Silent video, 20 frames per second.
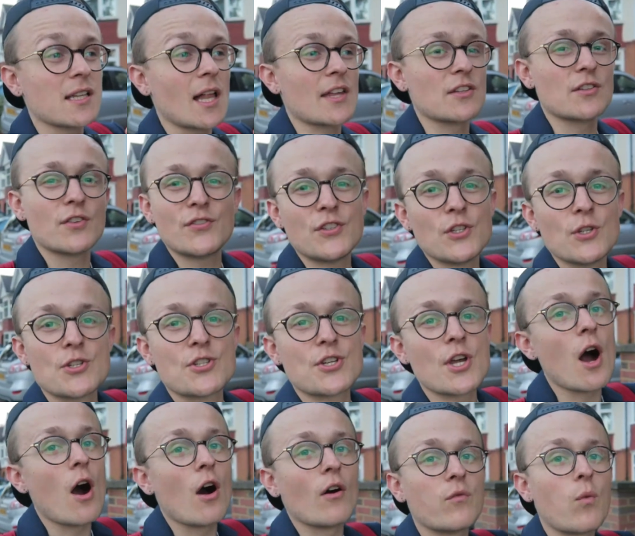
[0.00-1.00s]
like the
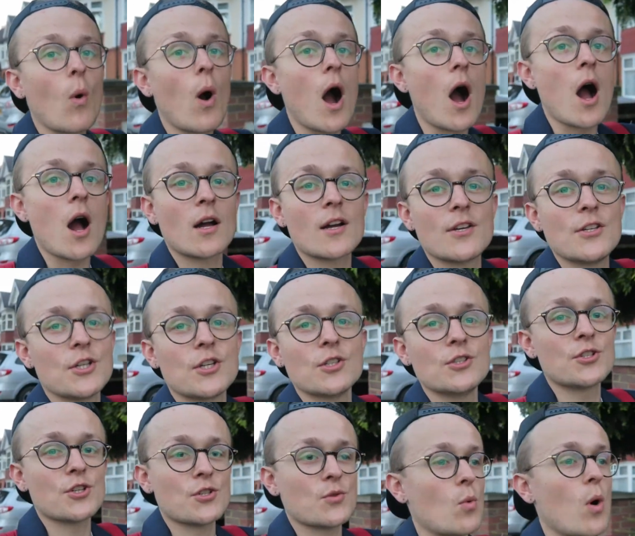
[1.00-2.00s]
future of work. You
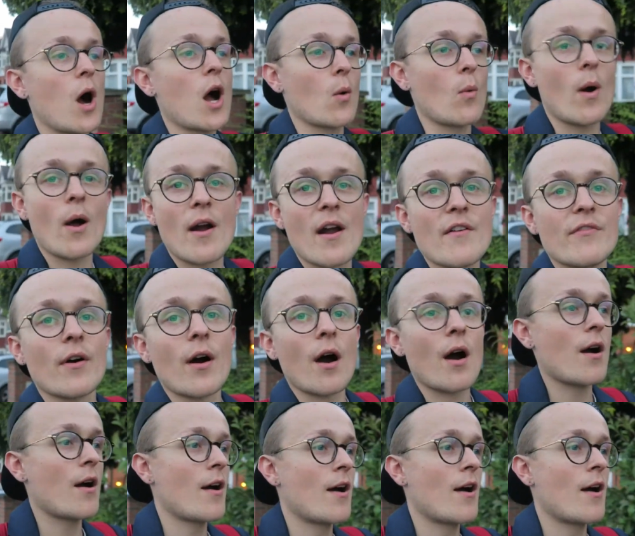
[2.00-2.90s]
can just work wherever,